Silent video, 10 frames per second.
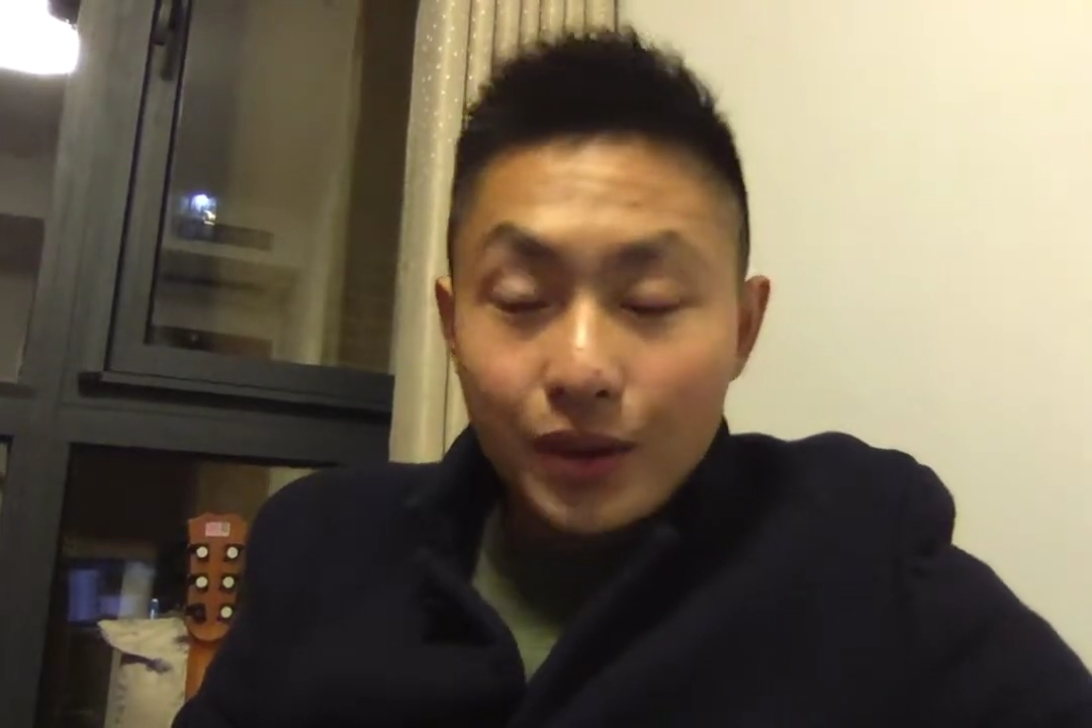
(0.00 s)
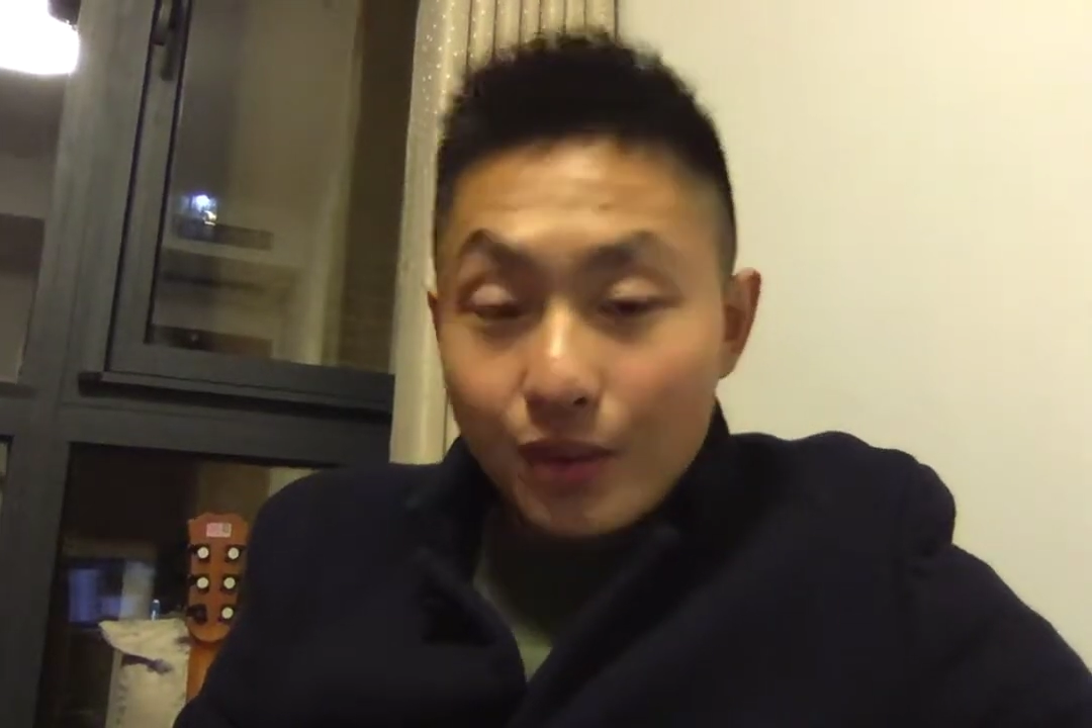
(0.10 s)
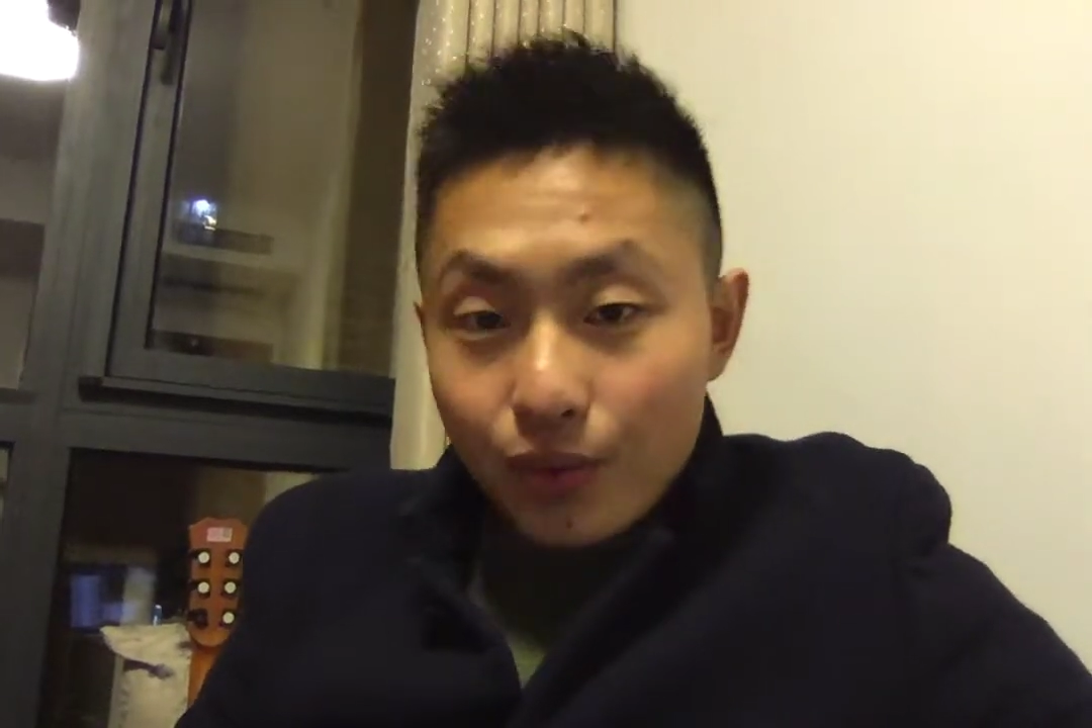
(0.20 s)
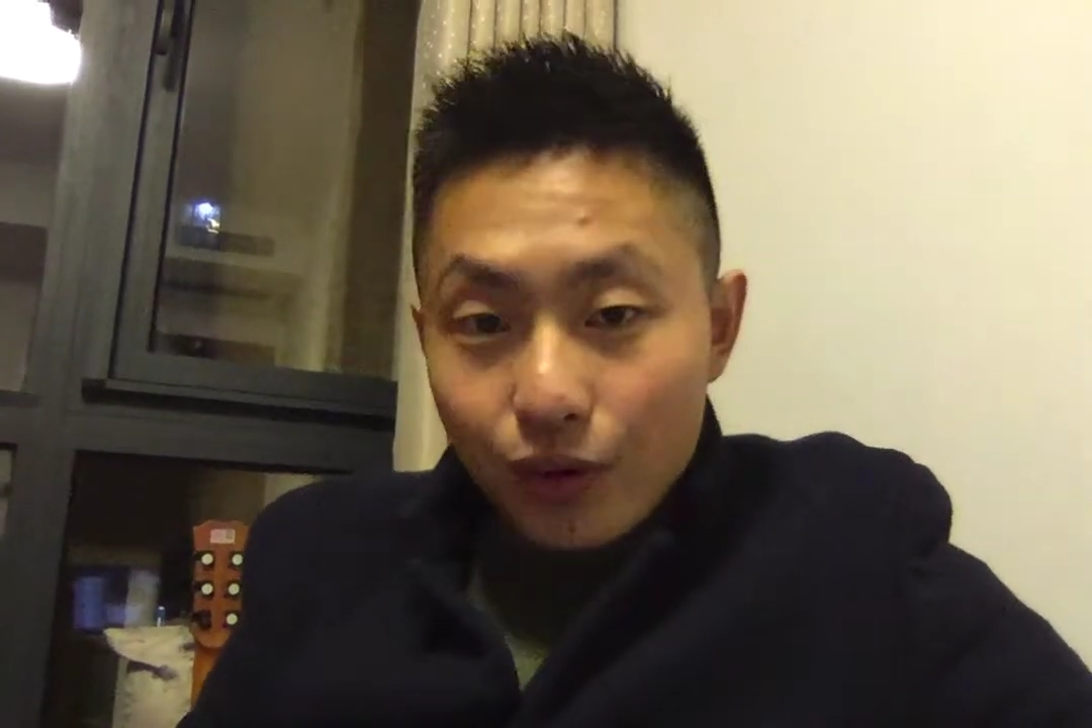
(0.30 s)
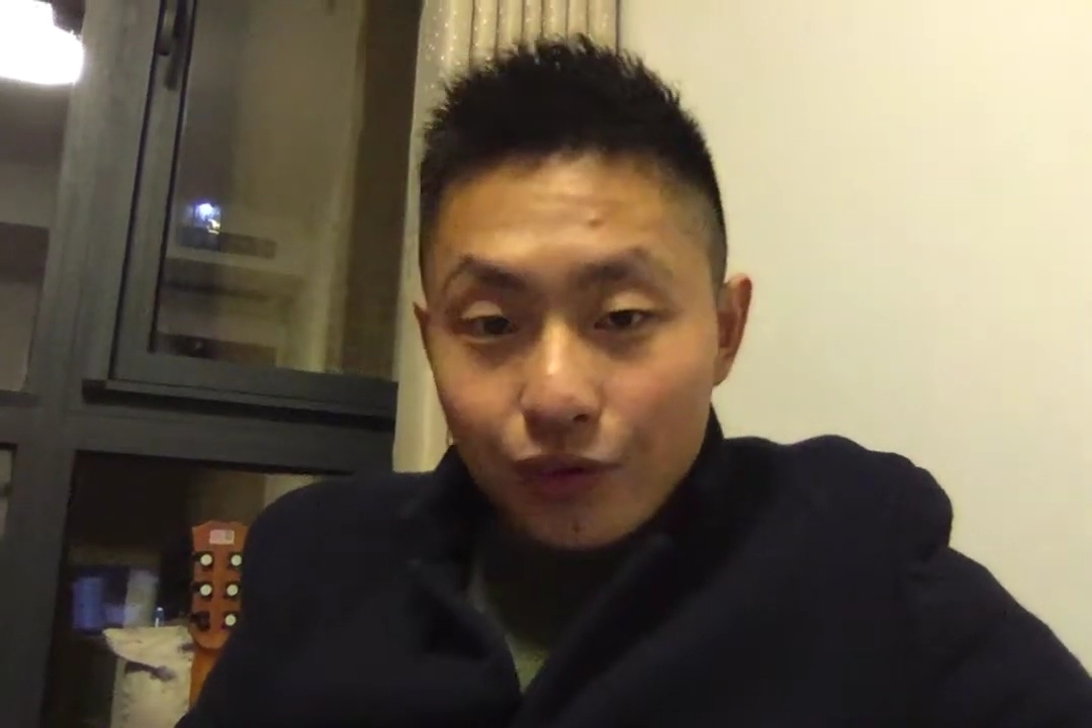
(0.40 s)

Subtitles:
people,